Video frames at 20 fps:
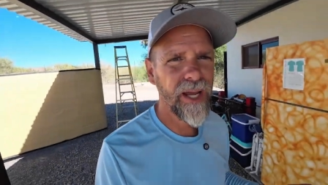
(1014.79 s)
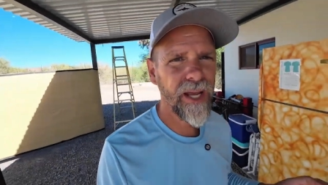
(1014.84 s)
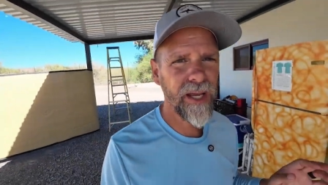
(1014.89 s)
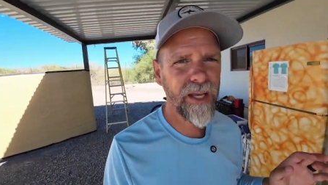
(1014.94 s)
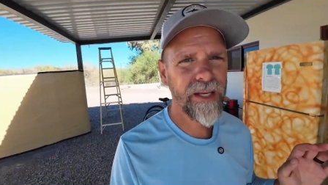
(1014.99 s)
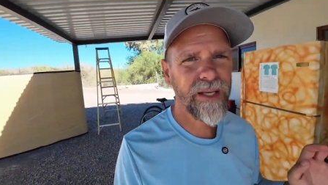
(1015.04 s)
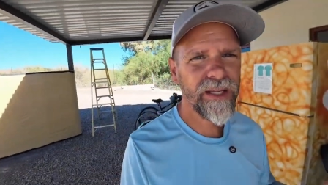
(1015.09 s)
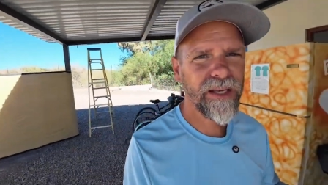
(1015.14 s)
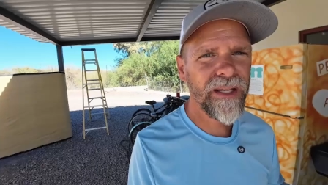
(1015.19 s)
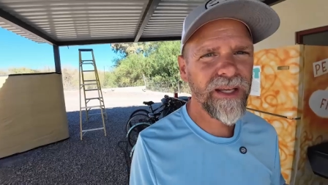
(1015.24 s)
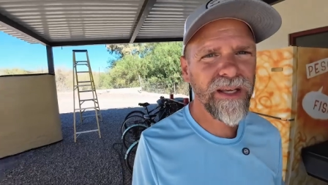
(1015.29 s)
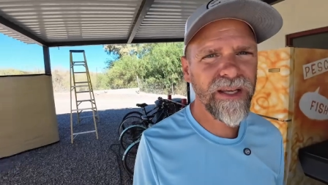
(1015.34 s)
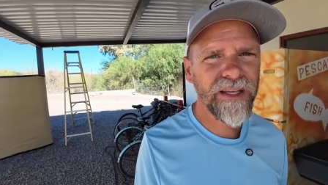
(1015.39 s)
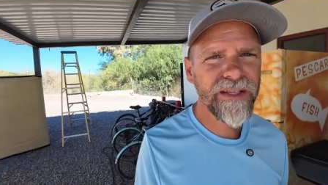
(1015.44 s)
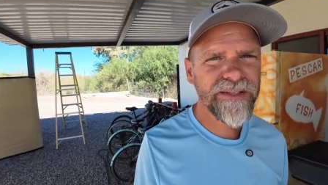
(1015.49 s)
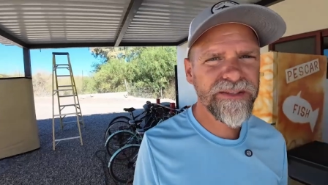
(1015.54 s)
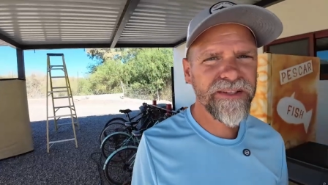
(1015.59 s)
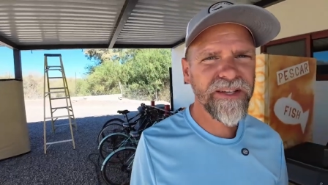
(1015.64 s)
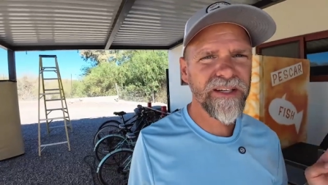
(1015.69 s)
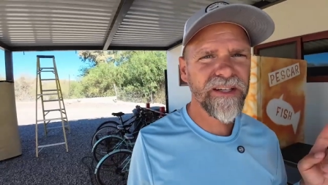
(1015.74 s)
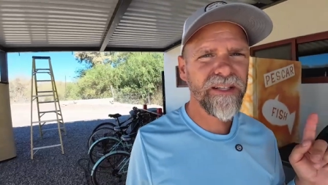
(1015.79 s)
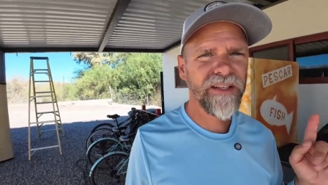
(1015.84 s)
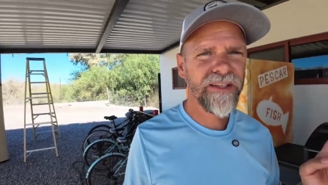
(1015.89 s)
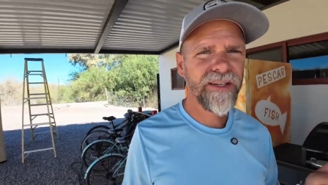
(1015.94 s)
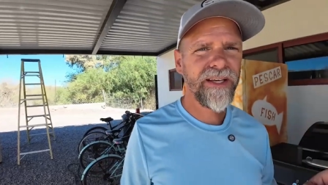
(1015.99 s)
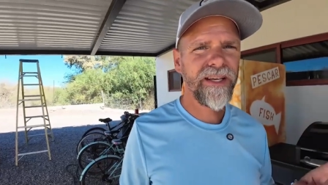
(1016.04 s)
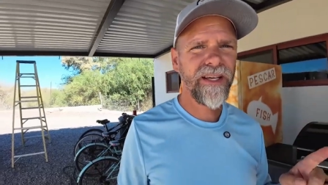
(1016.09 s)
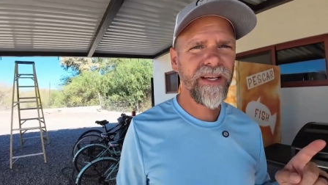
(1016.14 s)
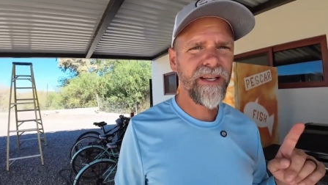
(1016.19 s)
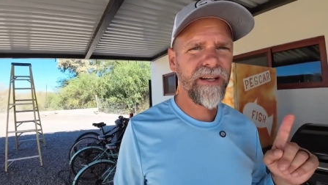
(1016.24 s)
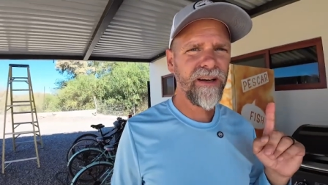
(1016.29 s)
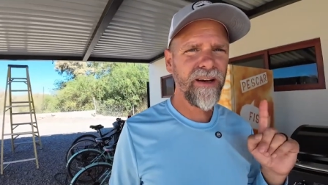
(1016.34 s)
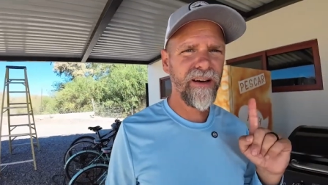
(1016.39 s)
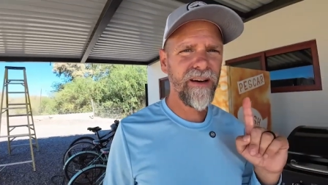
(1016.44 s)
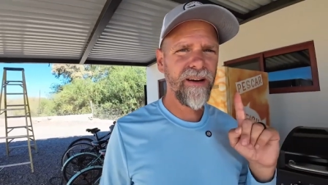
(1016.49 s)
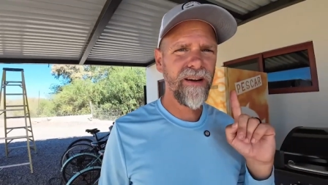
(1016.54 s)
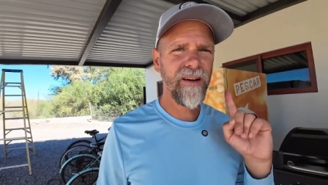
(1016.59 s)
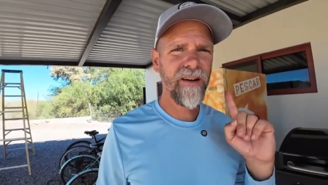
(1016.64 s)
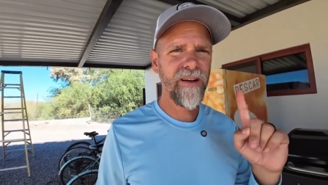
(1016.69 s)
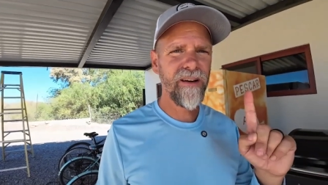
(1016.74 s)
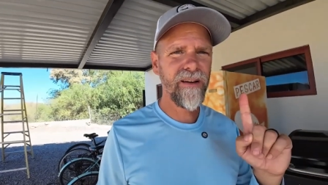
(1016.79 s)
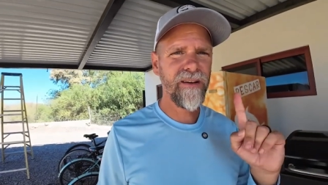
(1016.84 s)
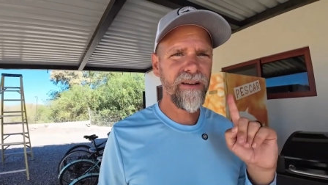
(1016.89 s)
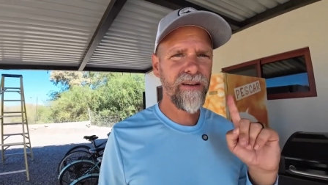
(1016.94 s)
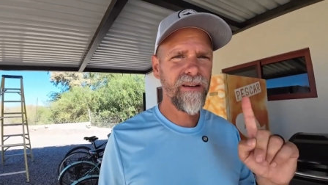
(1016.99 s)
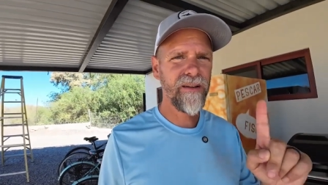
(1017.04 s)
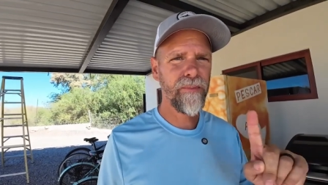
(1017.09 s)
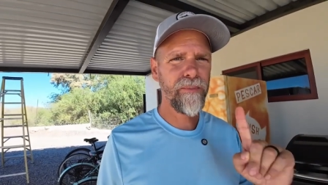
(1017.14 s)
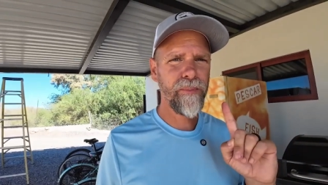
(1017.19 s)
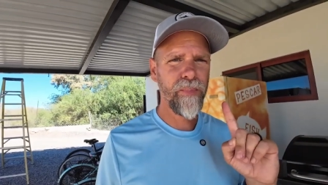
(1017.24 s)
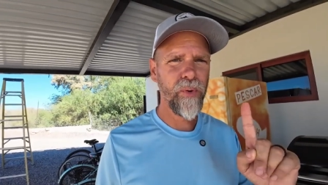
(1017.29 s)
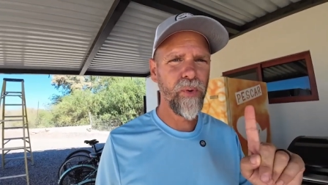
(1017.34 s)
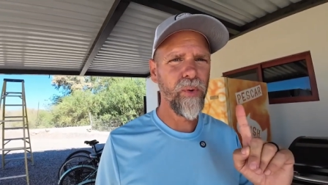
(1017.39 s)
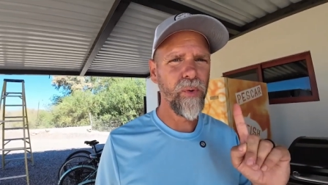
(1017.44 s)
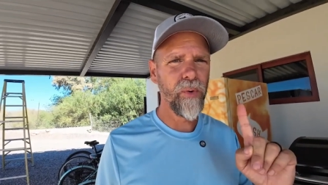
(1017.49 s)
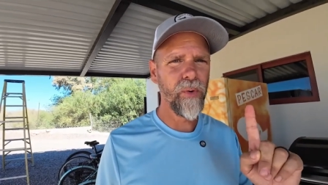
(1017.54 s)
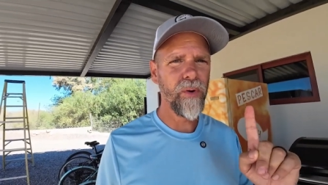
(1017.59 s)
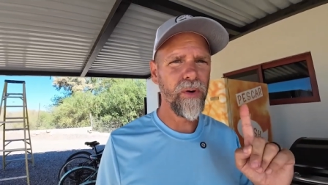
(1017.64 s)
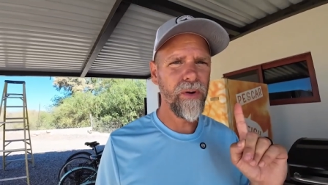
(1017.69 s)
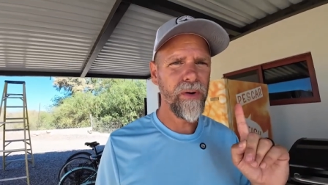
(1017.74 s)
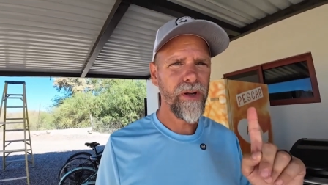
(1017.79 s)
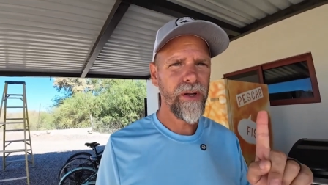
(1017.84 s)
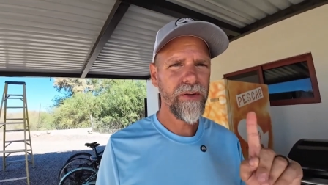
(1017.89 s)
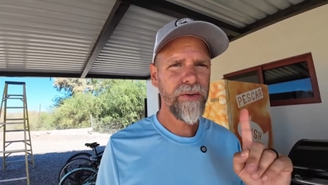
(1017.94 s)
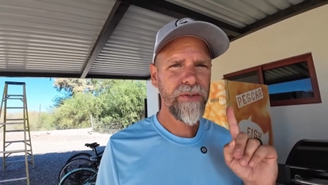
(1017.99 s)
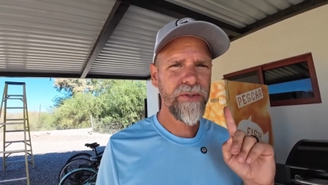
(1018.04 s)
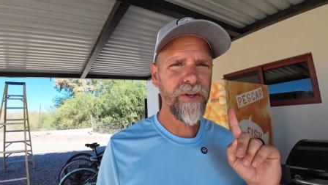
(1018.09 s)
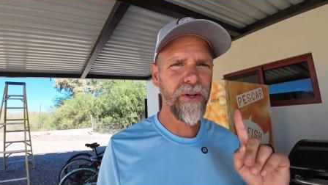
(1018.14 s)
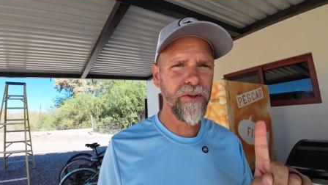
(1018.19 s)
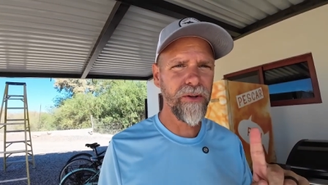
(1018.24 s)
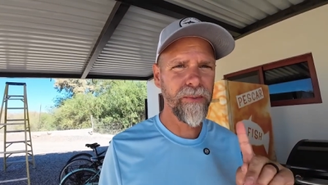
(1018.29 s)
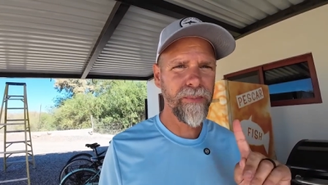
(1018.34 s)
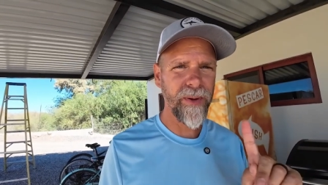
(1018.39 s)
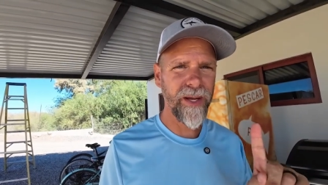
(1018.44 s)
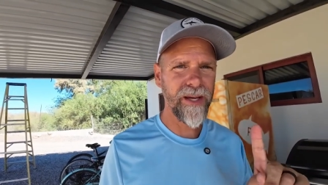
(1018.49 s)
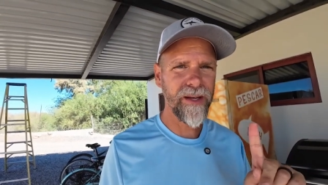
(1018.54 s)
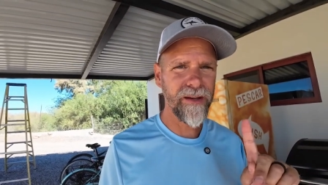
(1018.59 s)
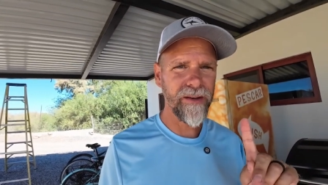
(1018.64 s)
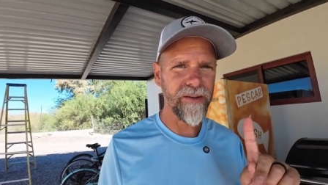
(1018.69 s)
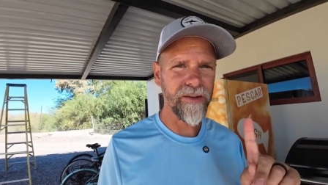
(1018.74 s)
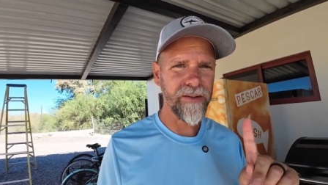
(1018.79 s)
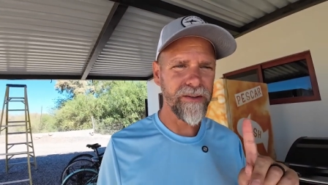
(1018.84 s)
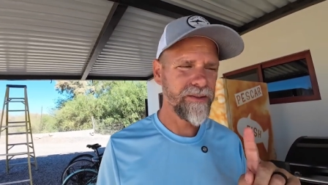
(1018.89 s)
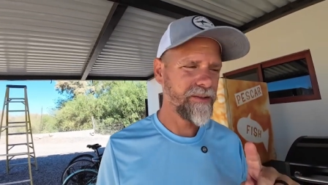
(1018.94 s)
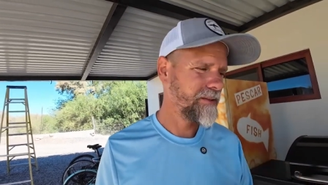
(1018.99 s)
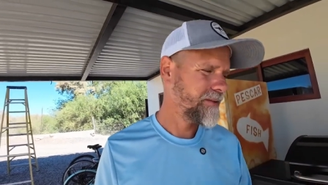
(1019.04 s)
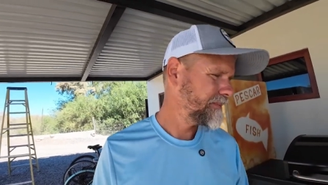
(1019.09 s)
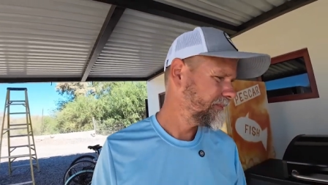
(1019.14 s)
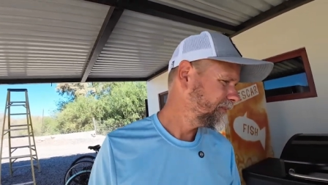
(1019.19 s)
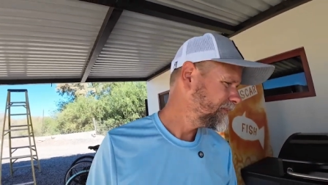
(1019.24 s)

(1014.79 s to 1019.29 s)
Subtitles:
and it is to clean our pool solar panels.